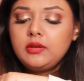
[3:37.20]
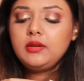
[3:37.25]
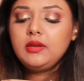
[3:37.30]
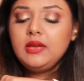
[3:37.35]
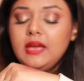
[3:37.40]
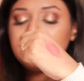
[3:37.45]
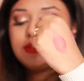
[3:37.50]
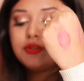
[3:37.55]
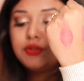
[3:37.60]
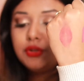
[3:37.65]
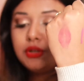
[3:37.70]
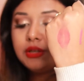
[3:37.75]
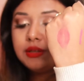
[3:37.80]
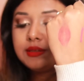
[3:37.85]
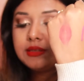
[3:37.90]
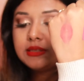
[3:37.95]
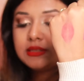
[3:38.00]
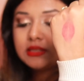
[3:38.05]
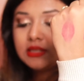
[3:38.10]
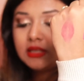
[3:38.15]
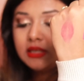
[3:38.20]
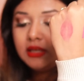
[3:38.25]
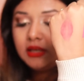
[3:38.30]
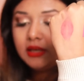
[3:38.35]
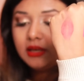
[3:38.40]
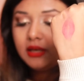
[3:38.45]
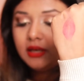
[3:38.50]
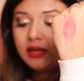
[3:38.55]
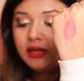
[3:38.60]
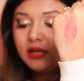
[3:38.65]
As you can
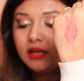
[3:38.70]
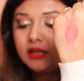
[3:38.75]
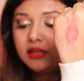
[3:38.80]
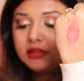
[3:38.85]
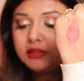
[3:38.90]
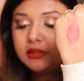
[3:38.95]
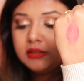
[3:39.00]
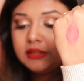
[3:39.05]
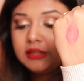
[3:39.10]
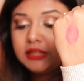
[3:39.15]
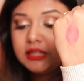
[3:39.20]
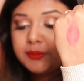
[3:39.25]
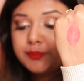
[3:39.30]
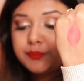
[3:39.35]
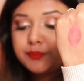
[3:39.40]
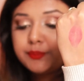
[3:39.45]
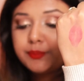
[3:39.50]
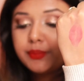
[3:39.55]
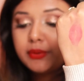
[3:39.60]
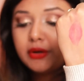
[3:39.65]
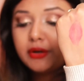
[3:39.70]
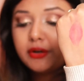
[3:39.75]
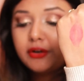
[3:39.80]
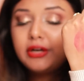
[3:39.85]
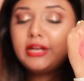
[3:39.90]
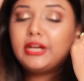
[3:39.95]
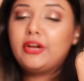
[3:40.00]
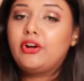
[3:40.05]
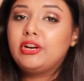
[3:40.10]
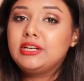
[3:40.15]
see, the lip
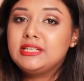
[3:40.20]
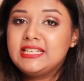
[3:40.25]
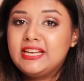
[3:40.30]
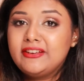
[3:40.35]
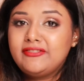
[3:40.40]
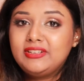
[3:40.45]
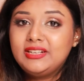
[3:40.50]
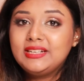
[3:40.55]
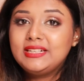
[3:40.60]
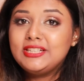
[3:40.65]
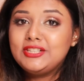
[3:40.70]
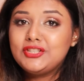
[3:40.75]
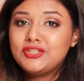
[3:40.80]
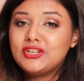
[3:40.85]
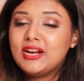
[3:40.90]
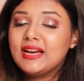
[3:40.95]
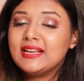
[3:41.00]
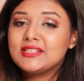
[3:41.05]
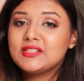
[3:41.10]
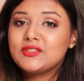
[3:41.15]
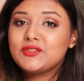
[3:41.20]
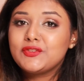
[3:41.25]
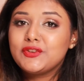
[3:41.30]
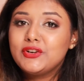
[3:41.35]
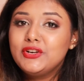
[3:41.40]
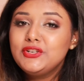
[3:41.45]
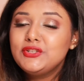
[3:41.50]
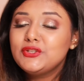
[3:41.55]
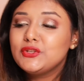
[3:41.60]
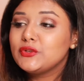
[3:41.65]
crayon definitely
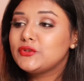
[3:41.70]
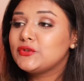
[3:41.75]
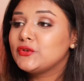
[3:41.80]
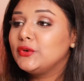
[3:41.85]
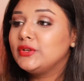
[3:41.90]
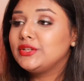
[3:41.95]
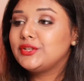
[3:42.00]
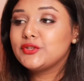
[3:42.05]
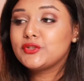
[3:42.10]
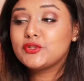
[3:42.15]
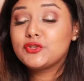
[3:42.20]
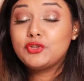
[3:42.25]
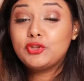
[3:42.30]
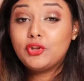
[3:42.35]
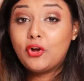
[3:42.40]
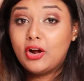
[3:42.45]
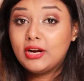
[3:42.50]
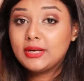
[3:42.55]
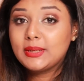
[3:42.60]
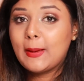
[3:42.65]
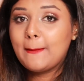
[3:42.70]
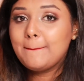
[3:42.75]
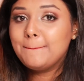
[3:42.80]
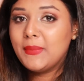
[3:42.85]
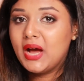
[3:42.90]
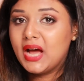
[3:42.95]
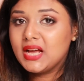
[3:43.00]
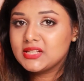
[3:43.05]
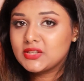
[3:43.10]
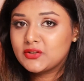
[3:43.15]
transfers, so it is not
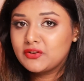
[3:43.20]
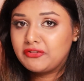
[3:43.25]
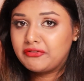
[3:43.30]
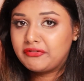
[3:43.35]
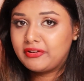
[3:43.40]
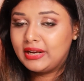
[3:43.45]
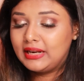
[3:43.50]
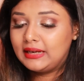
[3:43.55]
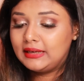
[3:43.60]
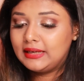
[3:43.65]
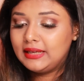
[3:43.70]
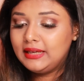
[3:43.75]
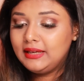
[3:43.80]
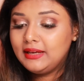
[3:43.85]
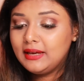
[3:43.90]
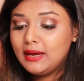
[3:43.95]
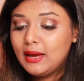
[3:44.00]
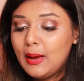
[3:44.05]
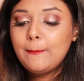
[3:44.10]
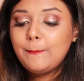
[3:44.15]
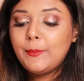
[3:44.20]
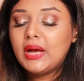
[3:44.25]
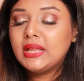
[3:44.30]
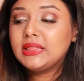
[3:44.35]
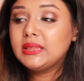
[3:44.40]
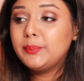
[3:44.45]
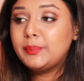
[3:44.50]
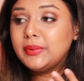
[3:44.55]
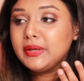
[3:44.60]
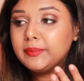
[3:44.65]
mask friendly,
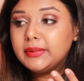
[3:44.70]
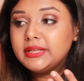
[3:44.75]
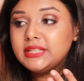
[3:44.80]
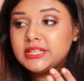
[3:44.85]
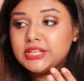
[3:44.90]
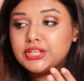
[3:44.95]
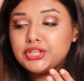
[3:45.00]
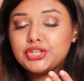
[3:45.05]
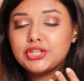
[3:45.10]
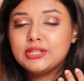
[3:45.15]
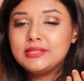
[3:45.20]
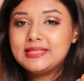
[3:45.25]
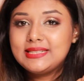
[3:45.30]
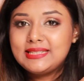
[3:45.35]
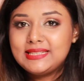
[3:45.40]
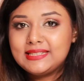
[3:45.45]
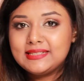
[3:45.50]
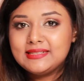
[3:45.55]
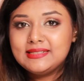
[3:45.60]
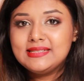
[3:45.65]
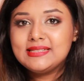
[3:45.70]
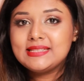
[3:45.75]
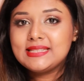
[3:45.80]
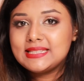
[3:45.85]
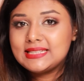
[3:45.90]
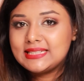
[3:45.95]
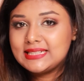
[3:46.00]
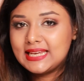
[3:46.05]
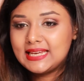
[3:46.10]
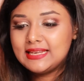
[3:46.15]
but the pigmentation still
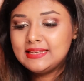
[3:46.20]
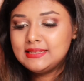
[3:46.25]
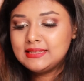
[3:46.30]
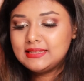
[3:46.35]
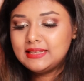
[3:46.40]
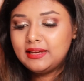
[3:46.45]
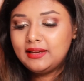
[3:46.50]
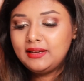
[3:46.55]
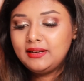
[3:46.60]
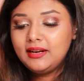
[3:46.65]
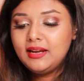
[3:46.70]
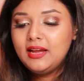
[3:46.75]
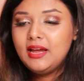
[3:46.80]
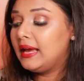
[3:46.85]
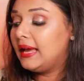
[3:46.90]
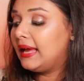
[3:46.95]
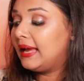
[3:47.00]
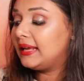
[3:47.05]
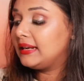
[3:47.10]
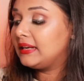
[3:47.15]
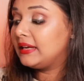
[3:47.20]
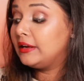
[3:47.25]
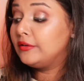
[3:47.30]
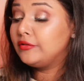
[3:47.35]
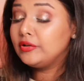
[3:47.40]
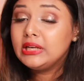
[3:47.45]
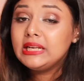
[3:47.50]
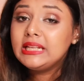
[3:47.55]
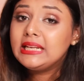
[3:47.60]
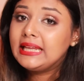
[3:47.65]
stays there. And I
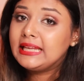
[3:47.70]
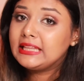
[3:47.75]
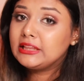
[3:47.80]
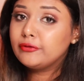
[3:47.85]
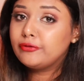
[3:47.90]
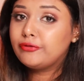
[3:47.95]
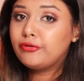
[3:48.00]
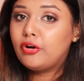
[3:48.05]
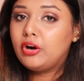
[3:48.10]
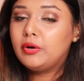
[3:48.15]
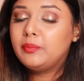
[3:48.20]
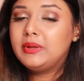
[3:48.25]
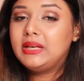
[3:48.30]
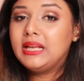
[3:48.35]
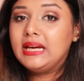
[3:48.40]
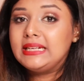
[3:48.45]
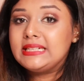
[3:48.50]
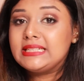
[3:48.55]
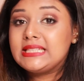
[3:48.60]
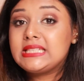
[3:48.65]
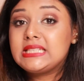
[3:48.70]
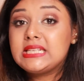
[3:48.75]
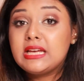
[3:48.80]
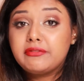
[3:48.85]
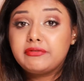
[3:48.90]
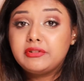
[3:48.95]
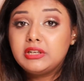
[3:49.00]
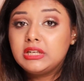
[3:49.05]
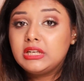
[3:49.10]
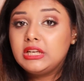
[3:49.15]
really like the formula. It is
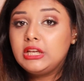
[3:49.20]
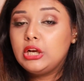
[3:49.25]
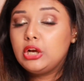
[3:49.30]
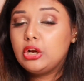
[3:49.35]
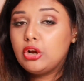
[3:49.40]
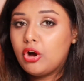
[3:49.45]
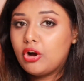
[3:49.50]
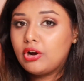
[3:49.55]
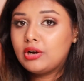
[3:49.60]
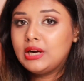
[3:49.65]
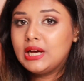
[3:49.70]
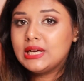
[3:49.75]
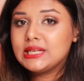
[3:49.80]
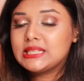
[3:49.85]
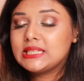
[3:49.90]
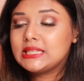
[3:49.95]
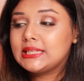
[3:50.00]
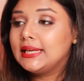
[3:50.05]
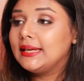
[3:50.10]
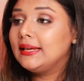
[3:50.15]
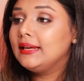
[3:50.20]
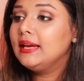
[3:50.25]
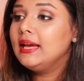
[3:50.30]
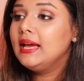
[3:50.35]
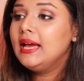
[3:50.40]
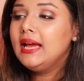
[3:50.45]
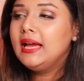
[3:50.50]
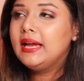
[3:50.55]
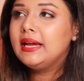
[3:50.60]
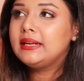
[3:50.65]
definitely long lasting.
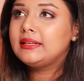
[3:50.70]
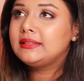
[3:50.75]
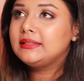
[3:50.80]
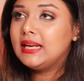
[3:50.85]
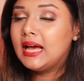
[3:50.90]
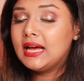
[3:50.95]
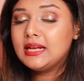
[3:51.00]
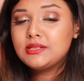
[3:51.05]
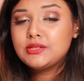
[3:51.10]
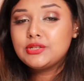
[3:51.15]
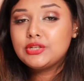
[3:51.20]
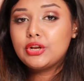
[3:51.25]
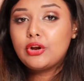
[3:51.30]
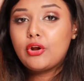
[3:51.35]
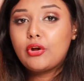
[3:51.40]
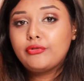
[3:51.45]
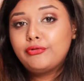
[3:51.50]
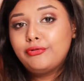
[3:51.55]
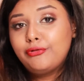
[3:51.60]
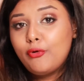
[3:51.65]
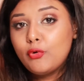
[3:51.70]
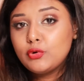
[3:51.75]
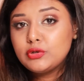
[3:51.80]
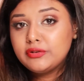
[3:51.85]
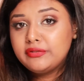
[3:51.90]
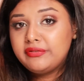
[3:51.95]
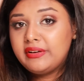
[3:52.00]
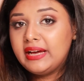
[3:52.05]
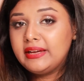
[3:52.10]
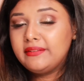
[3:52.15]
It lasts around 4
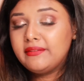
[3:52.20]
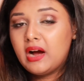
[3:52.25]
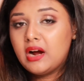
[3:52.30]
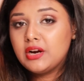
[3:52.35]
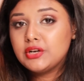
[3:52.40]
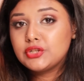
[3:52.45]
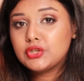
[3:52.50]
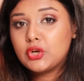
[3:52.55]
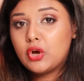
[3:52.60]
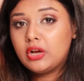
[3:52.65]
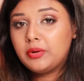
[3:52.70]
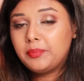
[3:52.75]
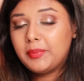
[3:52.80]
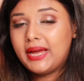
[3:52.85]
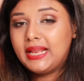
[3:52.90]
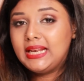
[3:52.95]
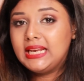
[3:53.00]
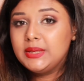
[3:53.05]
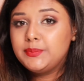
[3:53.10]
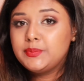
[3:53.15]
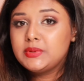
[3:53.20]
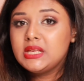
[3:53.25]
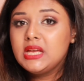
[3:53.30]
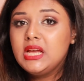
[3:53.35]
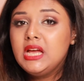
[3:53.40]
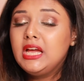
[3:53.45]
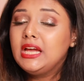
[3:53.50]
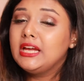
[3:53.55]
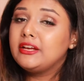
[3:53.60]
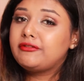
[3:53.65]
to 5 hours on my lips
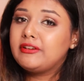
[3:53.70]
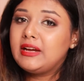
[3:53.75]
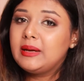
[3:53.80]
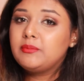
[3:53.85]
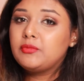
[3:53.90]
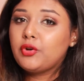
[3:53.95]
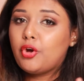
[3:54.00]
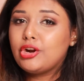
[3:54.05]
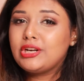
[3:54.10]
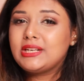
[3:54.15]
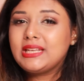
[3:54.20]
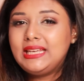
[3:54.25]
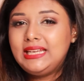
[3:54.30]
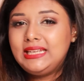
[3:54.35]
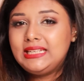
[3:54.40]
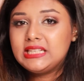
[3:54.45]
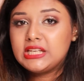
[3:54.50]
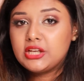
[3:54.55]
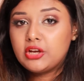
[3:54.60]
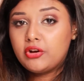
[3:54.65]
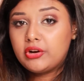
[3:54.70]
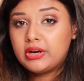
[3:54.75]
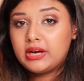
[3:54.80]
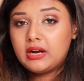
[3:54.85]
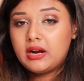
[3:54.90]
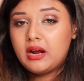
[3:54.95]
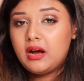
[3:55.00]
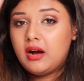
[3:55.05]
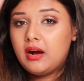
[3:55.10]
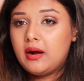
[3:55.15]
if I'm not eating or
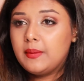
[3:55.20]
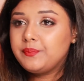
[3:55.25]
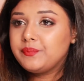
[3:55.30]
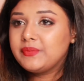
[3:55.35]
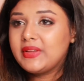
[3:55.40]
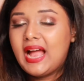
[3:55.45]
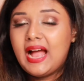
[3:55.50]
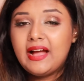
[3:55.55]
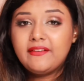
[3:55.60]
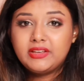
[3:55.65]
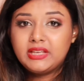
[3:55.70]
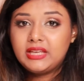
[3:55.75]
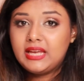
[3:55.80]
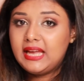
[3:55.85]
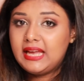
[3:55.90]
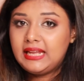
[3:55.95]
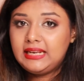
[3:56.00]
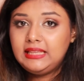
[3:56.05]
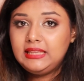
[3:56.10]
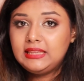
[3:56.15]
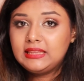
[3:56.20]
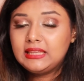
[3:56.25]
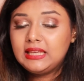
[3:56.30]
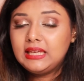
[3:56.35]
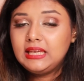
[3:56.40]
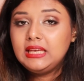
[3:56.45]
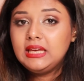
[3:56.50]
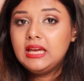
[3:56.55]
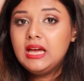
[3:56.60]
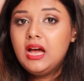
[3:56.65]
having
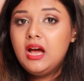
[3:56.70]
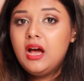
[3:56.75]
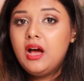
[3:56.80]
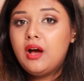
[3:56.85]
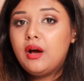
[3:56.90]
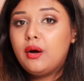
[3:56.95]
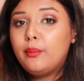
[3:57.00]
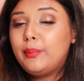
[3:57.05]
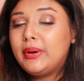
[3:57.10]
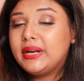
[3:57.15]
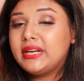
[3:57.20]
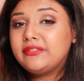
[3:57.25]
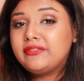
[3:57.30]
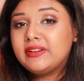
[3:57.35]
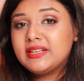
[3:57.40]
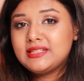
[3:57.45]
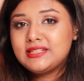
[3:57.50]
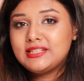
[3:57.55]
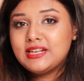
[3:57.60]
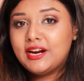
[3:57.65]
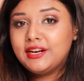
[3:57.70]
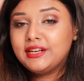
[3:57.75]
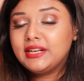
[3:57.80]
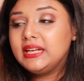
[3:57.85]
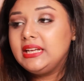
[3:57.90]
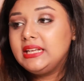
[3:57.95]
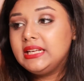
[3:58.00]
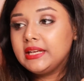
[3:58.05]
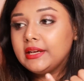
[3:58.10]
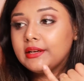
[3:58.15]
anything, but if I start
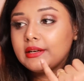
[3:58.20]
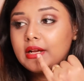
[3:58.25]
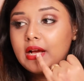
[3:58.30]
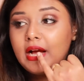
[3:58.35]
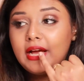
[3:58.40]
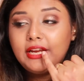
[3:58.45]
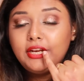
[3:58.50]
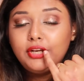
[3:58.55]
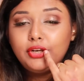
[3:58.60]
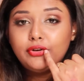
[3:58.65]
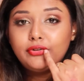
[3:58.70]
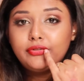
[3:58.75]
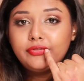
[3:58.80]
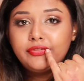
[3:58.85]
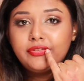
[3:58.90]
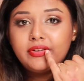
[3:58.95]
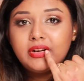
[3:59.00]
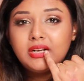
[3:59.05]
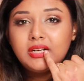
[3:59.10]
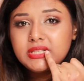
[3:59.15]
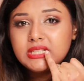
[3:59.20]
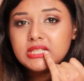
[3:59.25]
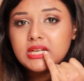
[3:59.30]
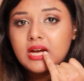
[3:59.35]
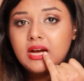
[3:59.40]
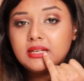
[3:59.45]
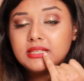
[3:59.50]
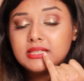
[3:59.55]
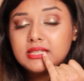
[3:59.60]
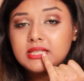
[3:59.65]
eating, it kind of
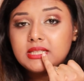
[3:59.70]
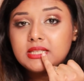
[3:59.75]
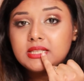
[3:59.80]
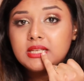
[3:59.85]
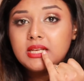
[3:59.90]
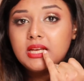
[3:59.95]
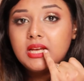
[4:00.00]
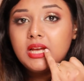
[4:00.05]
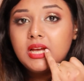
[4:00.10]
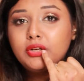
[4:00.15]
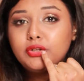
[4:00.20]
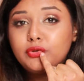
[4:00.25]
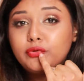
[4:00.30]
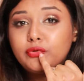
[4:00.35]
starts to